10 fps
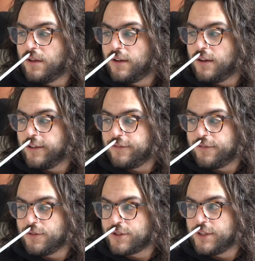
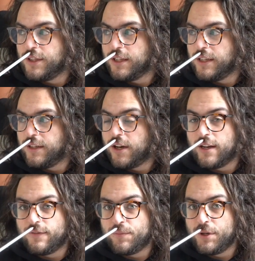unfortunately not
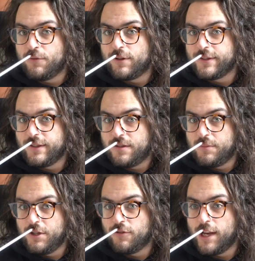everybody wants it to
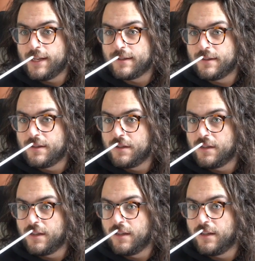be great.
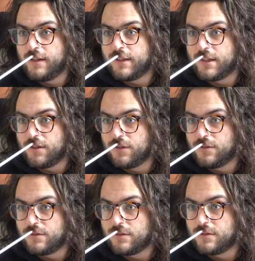And until...